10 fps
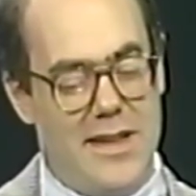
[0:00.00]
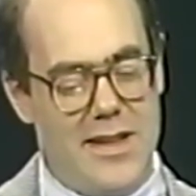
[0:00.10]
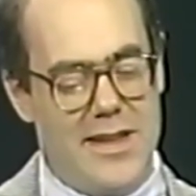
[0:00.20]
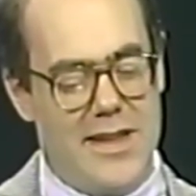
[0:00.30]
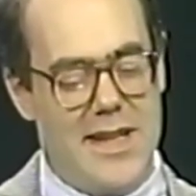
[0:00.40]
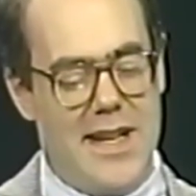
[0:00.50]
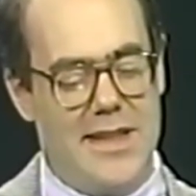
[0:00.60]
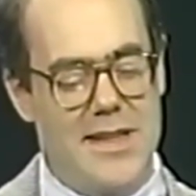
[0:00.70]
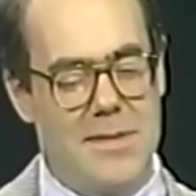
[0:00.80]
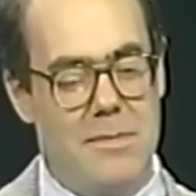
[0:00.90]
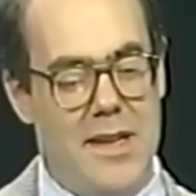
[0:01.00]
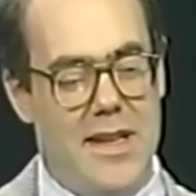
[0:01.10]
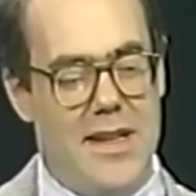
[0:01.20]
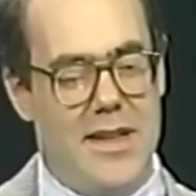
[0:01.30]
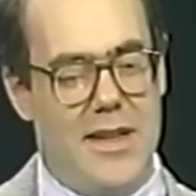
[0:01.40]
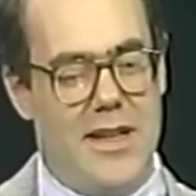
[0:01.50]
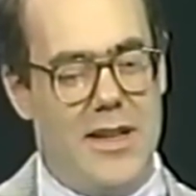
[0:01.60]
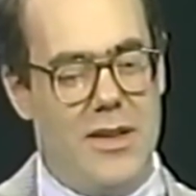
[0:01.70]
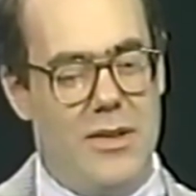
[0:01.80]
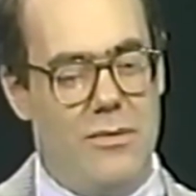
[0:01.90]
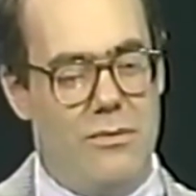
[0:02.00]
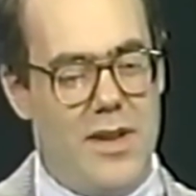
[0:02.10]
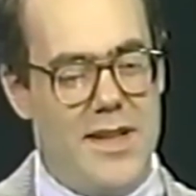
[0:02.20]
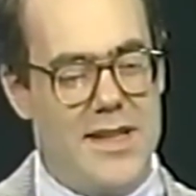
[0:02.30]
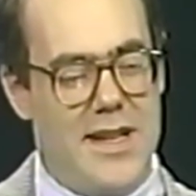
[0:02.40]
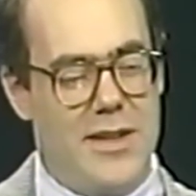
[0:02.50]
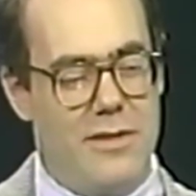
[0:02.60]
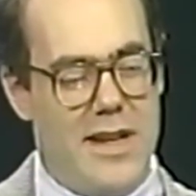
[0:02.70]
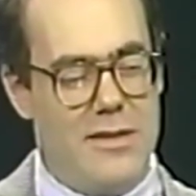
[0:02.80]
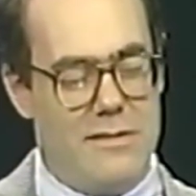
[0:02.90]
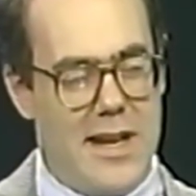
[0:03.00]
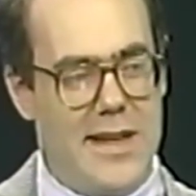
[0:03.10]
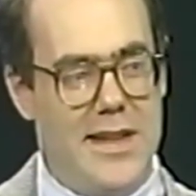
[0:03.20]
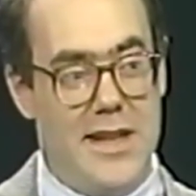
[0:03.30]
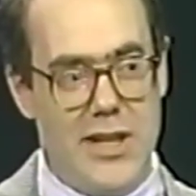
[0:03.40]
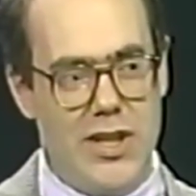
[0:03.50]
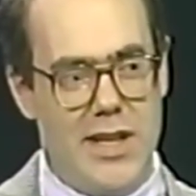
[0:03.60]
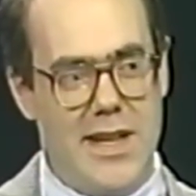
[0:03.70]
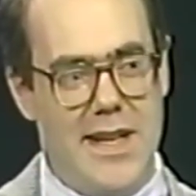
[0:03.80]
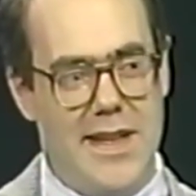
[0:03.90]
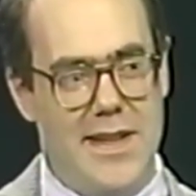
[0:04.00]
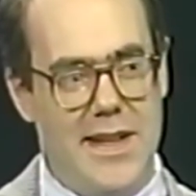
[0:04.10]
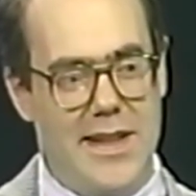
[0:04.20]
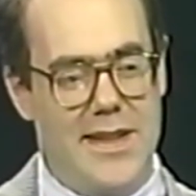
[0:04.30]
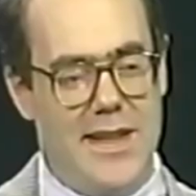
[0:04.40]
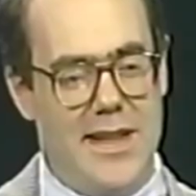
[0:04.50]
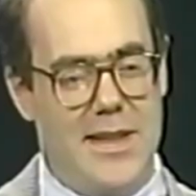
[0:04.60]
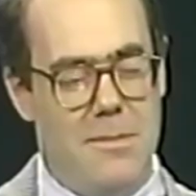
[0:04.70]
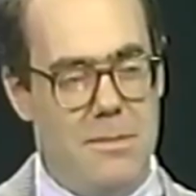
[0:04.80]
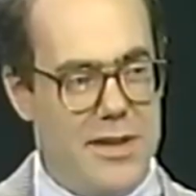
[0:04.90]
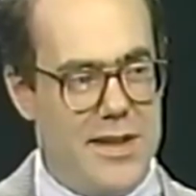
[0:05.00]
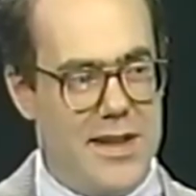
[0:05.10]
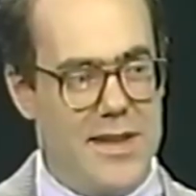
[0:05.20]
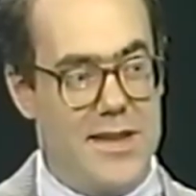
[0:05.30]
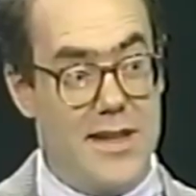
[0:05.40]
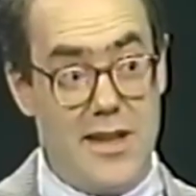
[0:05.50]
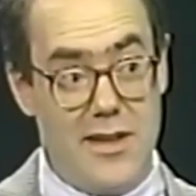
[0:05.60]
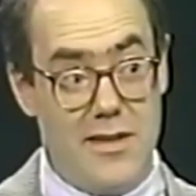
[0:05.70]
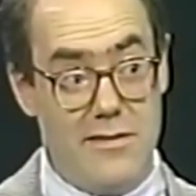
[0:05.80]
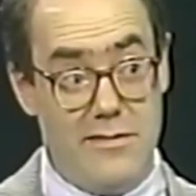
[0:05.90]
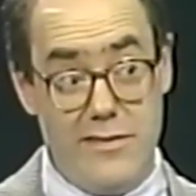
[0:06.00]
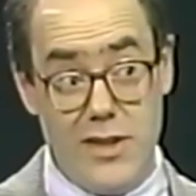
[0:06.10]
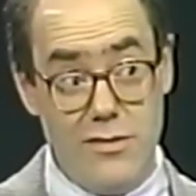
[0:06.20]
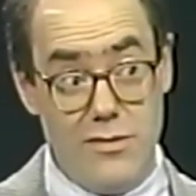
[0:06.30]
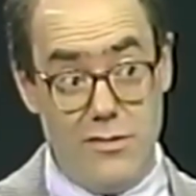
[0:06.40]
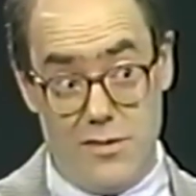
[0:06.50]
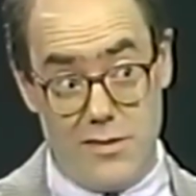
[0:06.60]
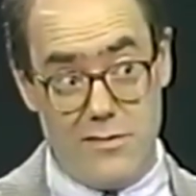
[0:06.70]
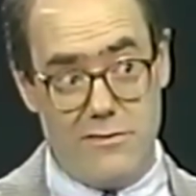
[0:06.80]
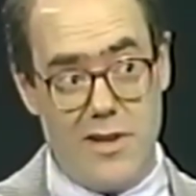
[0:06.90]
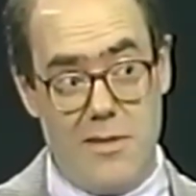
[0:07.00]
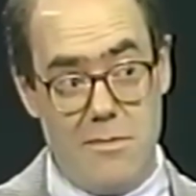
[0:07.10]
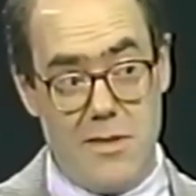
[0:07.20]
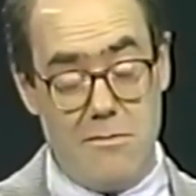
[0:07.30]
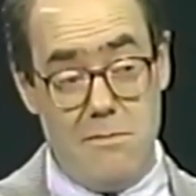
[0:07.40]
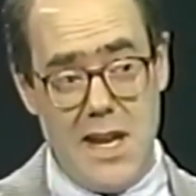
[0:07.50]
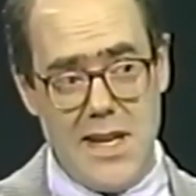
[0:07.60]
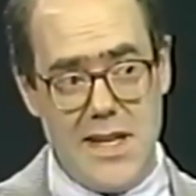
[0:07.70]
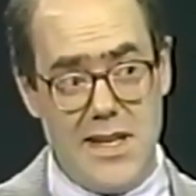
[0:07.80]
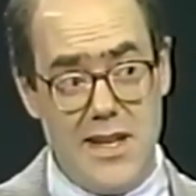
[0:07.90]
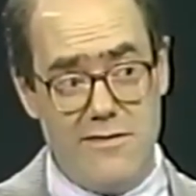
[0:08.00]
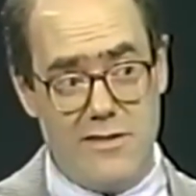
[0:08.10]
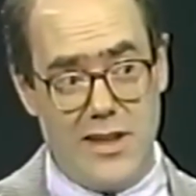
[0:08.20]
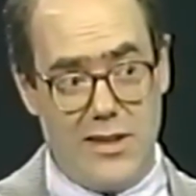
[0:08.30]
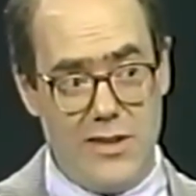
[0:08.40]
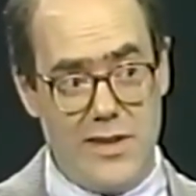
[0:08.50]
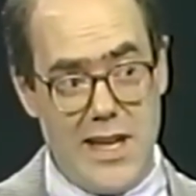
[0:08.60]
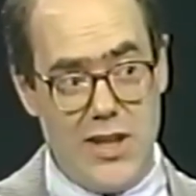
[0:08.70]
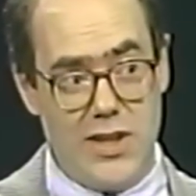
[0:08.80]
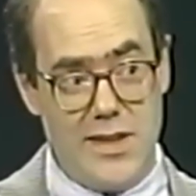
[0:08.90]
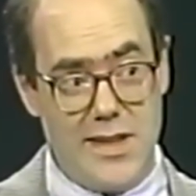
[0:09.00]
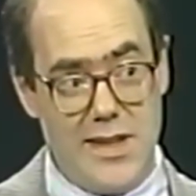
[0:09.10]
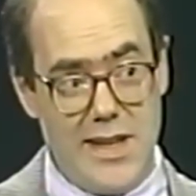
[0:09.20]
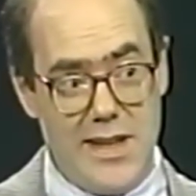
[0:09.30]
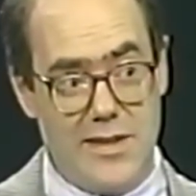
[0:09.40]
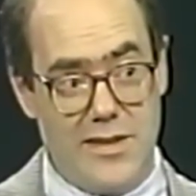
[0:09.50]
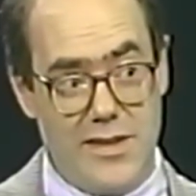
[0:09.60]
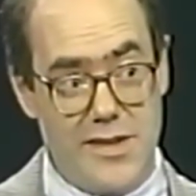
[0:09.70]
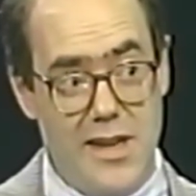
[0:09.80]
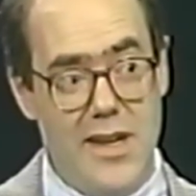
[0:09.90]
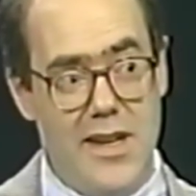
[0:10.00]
Architects once had a greater recognition, I think, that the buildings are viewed from many different locations and angles.